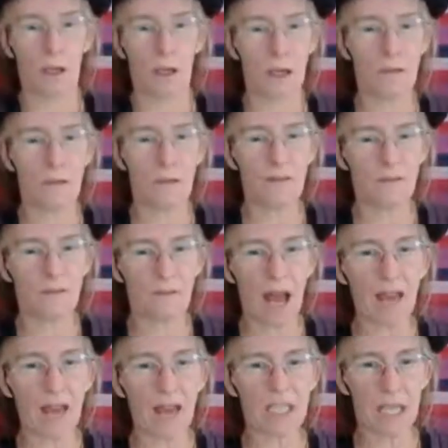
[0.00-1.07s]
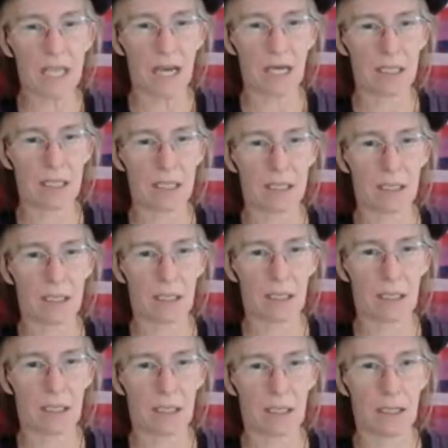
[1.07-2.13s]
even 5 seconds?
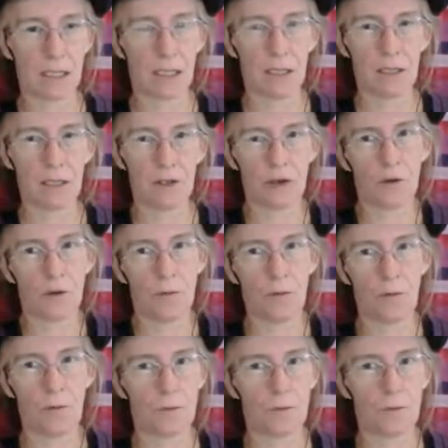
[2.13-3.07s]
Yeah. So